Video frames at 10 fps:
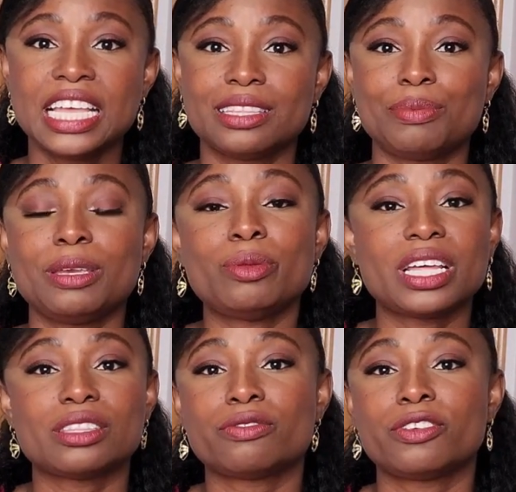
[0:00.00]
The people
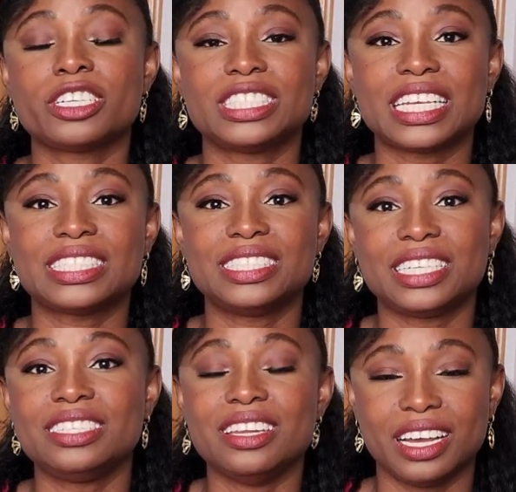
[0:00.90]
at the front desk
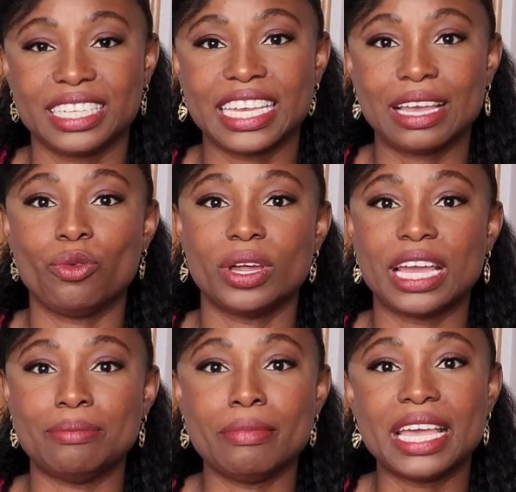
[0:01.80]
did not get what
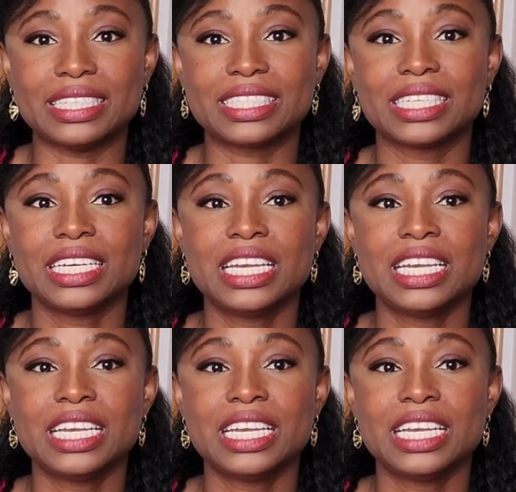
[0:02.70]
I meant.